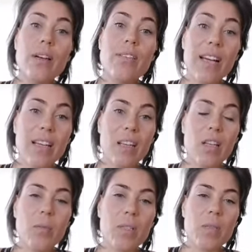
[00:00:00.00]

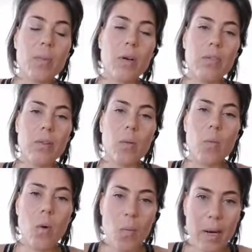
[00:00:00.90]
vacuums as part of a
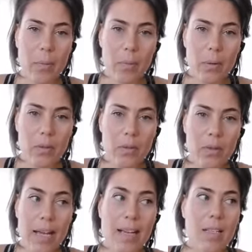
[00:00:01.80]
warm-up, as a